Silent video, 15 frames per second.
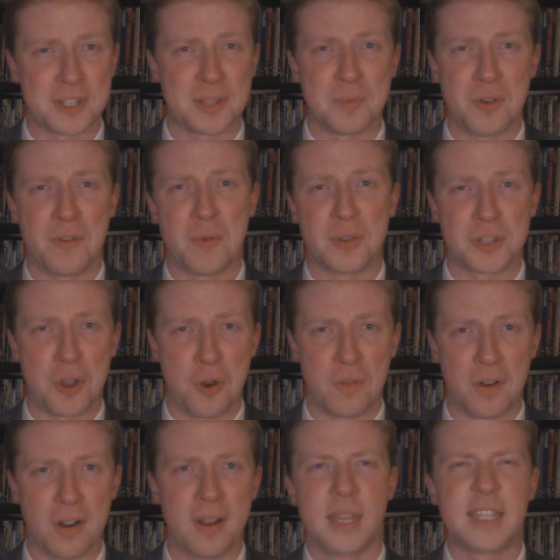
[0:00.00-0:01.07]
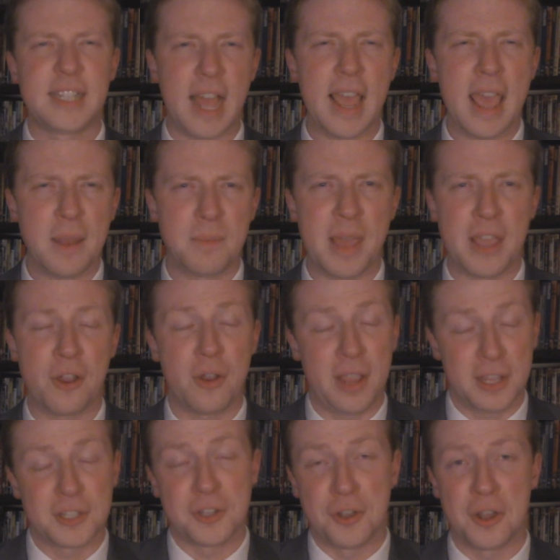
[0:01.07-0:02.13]
the movie was over. Diane Baker
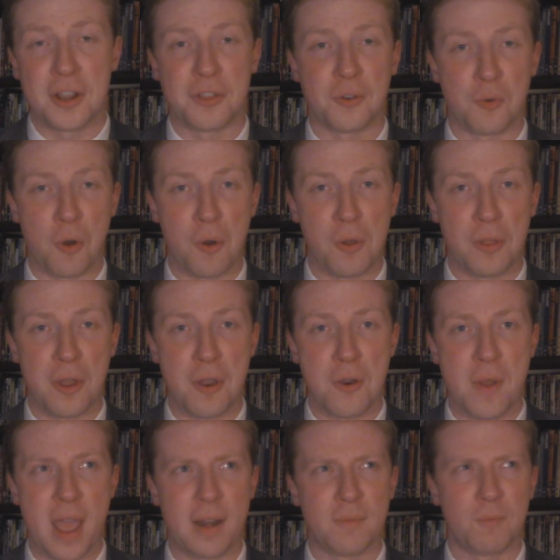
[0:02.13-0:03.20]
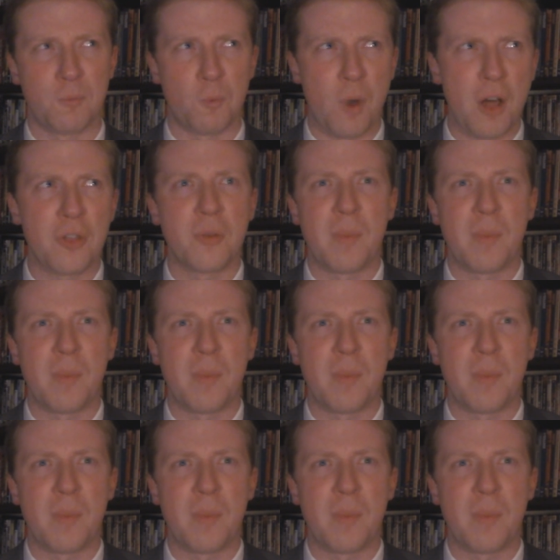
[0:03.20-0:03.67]
is good in the role though, and while there